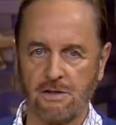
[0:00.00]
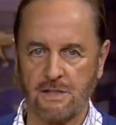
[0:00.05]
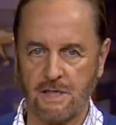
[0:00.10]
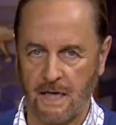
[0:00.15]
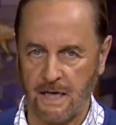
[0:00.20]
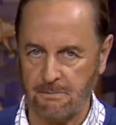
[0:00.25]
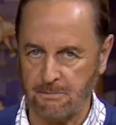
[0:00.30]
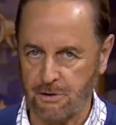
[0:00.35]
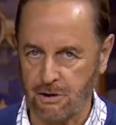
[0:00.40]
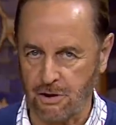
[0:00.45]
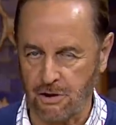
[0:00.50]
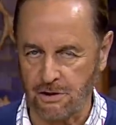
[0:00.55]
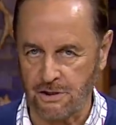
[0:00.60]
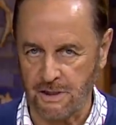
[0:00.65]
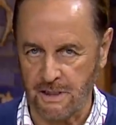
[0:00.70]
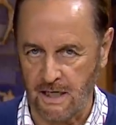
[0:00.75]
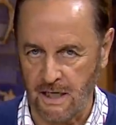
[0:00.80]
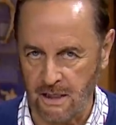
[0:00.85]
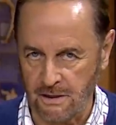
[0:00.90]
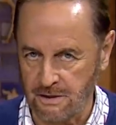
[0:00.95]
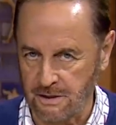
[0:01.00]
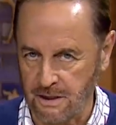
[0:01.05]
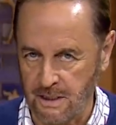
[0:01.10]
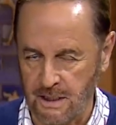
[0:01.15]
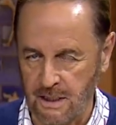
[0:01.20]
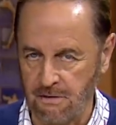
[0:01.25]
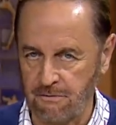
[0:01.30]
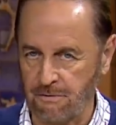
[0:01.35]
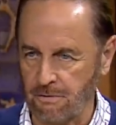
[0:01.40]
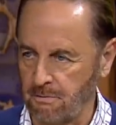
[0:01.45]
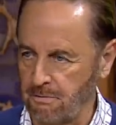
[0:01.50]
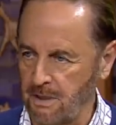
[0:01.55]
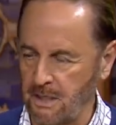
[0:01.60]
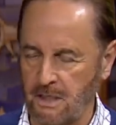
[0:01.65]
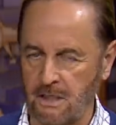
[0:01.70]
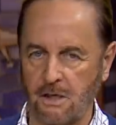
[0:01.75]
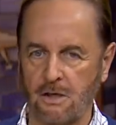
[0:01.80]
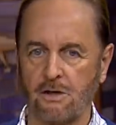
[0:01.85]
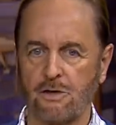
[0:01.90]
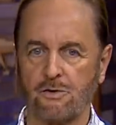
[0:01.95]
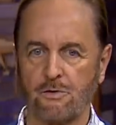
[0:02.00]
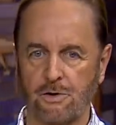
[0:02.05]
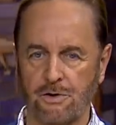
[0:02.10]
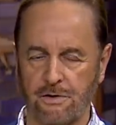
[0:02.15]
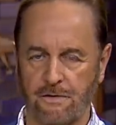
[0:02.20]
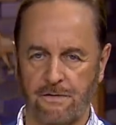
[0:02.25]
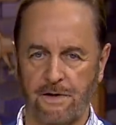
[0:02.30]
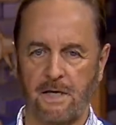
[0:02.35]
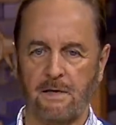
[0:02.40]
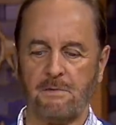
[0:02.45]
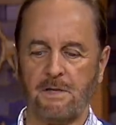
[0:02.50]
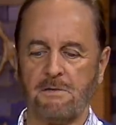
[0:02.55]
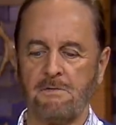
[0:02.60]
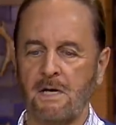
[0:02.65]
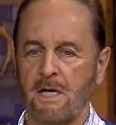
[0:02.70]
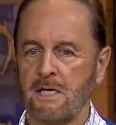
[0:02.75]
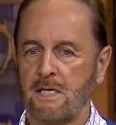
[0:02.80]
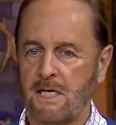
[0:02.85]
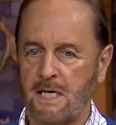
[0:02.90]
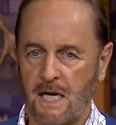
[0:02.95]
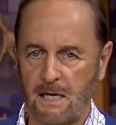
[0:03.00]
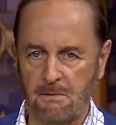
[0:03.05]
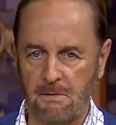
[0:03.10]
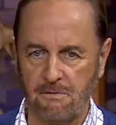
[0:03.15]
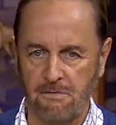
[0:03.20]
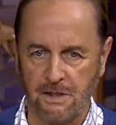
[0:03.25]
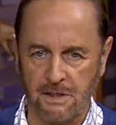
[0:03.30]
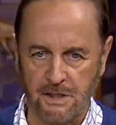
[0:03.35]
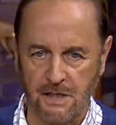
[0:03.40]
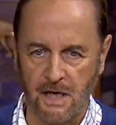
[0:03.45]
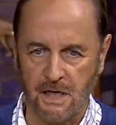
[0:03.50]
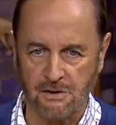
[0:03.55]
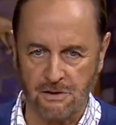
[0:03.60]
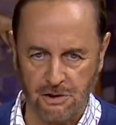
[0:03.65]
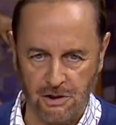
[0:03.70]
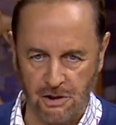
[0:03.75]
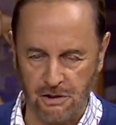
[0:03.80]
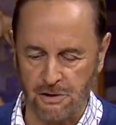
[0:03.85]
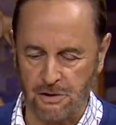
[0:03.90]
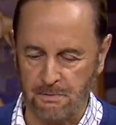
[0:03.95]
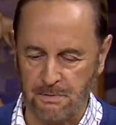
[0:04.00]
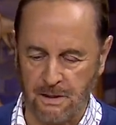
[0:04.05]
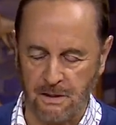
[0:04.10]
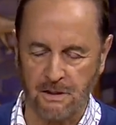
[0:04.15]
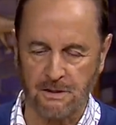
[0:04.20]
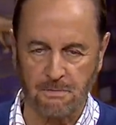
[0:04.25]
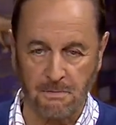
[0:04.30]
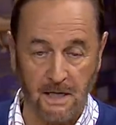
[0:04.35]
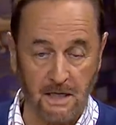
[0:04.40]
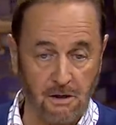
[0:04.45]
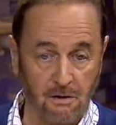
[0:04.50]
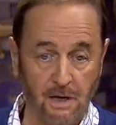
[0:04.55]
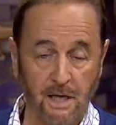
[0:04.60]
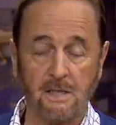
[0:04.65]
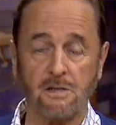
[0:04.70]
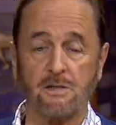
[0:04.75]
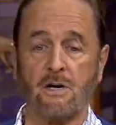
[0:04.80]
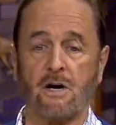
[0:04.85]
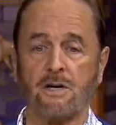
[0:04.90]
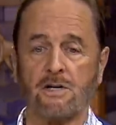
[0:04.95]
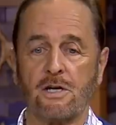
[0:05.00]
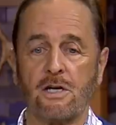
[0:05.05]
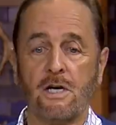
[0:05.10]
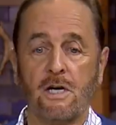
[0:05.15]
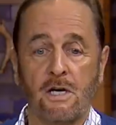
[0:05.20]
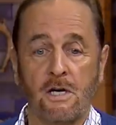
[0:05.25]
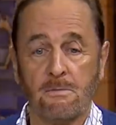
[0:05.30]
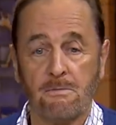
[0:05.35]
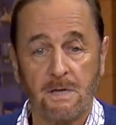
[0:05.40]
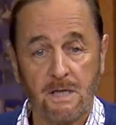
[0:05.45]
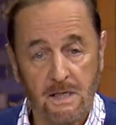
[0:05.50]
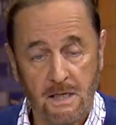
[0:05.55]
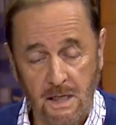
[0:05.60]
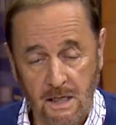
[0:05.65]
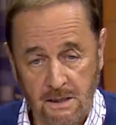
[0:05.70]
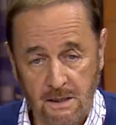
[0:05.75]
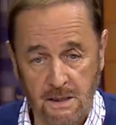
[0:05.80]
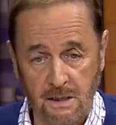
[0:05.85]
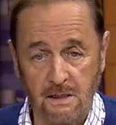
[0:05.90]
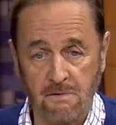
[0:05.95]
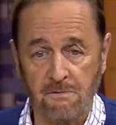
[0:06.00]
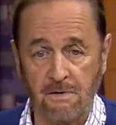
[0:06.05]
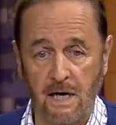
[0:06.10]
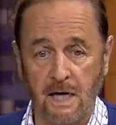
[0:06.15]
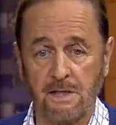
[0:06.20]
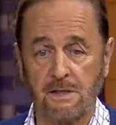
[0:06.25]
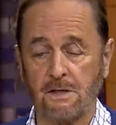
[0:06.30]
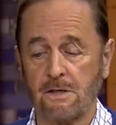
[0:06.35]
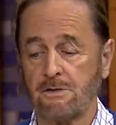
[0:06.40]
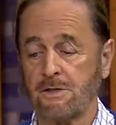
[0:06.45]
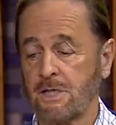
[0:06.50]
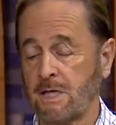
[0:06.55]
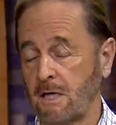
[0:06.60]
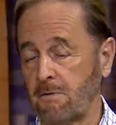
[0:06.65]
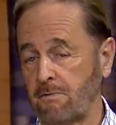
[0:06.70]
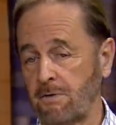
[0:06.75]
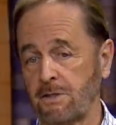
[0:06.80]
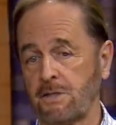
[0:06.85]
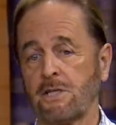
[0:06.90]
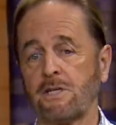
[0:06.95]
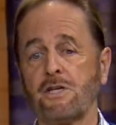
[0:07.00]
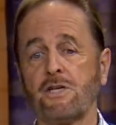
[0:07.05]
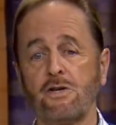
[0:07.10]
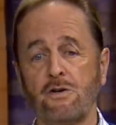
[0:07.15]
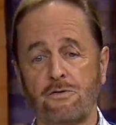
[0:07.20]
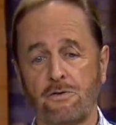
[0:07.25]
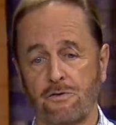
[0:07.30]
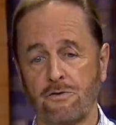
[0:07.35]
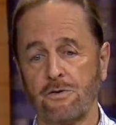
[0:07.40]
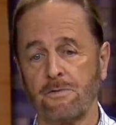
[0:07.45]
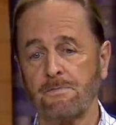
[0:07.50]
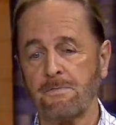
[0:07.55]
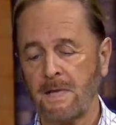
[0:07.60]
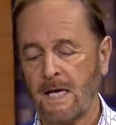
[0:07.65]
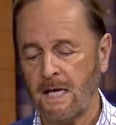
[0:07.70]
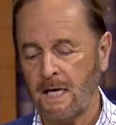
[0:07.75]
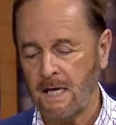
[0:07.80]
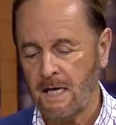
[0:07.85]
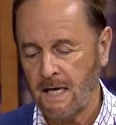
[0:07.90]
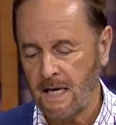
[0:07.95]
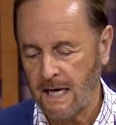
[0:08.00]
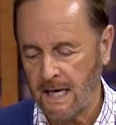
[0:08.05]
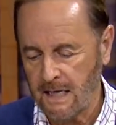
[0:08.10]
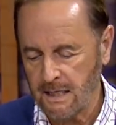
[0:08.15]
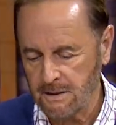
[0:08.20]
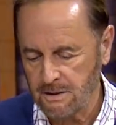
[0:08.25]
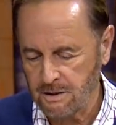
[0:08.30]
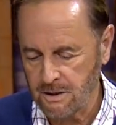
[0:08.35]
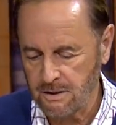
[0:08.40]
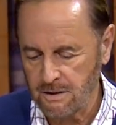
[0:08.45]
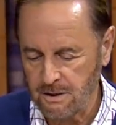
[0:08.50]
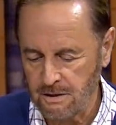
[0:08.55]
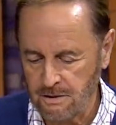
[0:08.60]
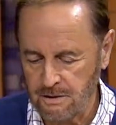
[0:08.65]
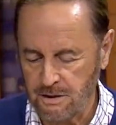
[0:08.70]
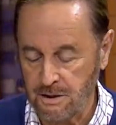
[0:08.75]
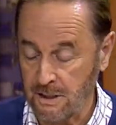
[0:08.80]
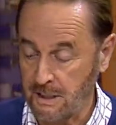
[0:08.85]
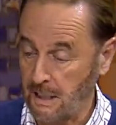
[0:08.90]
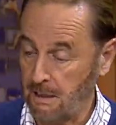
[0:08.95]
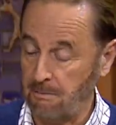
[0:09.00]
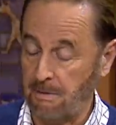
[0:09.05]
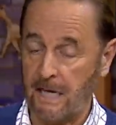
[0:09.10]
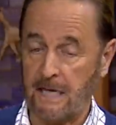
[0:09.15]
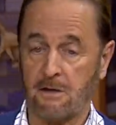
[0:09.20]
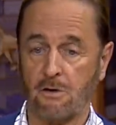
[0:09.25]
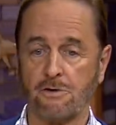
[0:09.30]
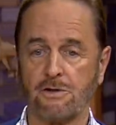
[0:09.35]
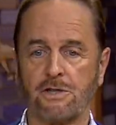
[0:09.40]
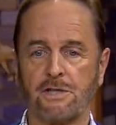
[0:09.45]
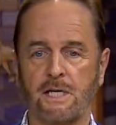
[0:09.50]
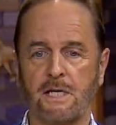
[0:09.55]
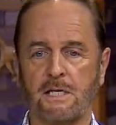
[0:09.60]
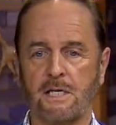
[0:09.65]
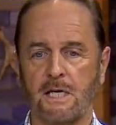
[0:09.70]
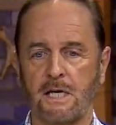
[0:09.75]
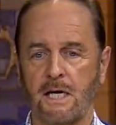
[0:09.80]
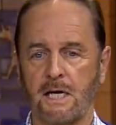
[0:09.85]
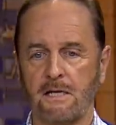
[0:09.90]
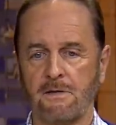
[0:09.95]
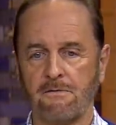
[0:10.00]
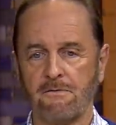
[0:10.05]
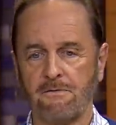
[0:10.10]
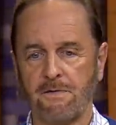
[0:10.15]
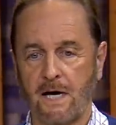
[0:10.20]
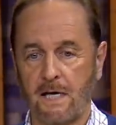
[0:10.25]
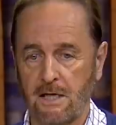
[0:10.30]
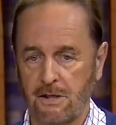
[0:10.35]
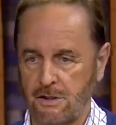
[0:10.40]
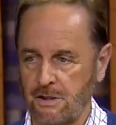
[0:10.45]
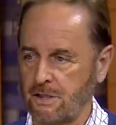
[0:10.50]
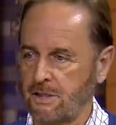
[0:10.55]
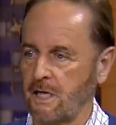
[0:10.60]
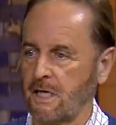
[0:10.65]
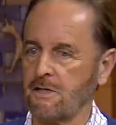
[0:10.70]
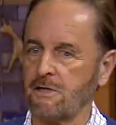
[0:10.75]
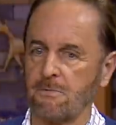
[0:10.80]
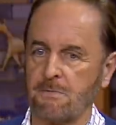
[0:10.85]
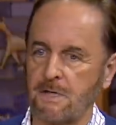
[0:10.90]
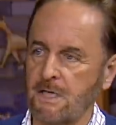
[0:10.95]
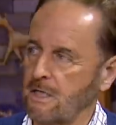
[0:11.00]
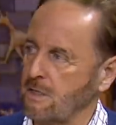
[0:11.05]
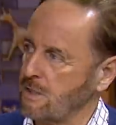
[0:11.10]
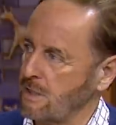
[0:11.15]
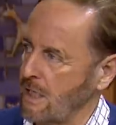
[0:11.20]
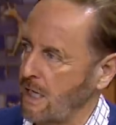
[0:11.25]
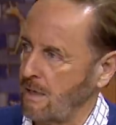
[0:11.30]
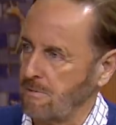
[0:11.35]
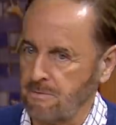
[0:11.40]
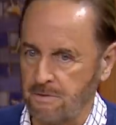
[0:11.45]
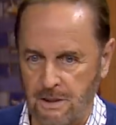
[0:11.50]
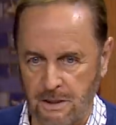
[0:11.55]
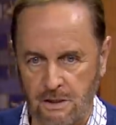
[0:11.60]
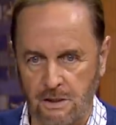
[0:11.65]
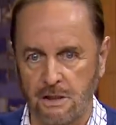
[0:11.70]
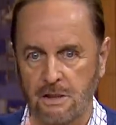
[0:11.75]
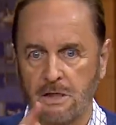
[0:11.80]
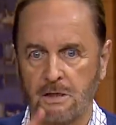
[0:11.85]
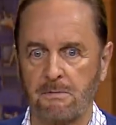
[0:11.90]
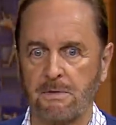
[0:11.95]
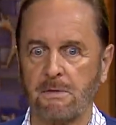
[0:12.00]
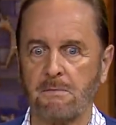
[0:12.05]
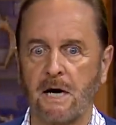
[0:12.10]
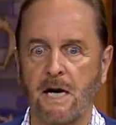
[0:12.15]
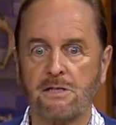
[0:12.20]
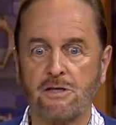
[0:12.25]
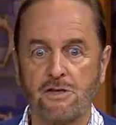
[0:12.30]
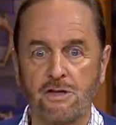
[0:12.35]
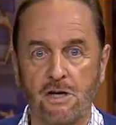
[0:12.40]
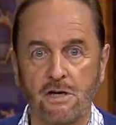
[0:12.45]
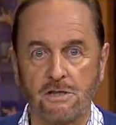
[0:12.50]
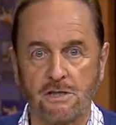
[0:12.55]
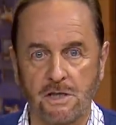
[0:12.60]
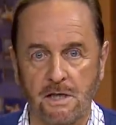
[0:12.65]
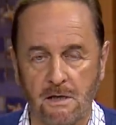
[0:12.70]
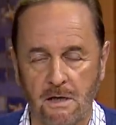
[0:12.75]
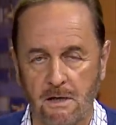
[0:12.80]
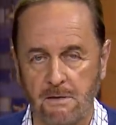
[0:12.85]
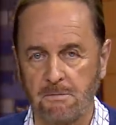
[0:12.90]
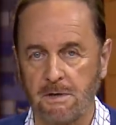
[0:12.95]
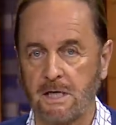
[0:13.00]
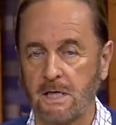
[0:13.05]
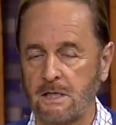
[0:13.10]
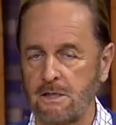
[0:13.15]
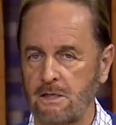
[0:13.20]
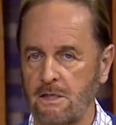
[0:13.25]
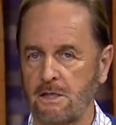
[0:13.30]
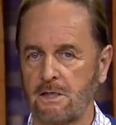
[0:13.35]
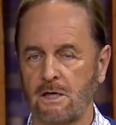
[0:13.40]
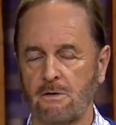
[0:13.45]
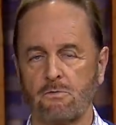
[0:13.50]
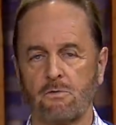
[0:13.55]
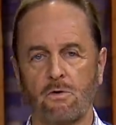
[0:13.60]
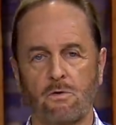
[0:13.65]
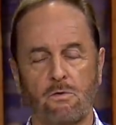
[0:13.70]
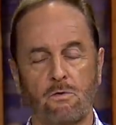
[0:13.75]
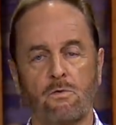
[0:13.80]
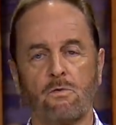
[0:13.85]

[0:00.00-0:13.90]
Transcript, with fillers: type church in our city for many years with her family came and visited our church because my granddaughter Mackenzie invited her. She came visit the youth group and she came back on Sunday and finally she said to Mackenzie, This is going to be my church. And Mackenzie said, Well,